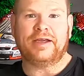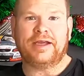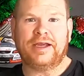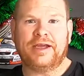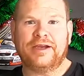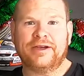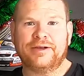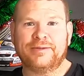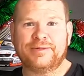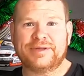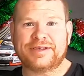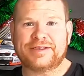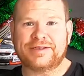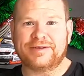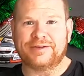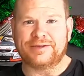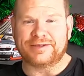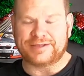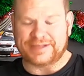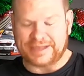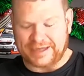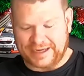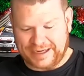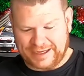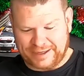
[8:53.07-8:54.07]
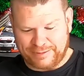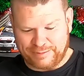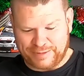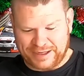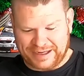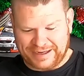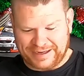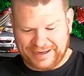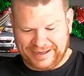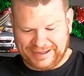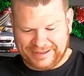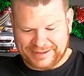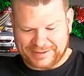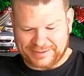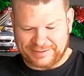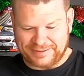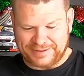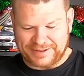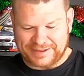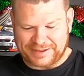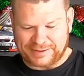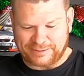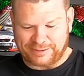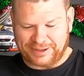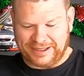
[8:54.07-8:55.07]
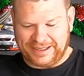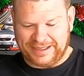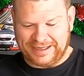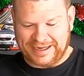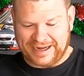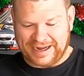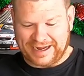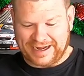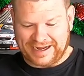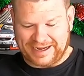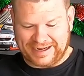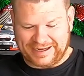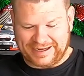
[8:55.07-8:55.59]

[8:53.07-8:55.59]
Erebus also had a big announcement this week.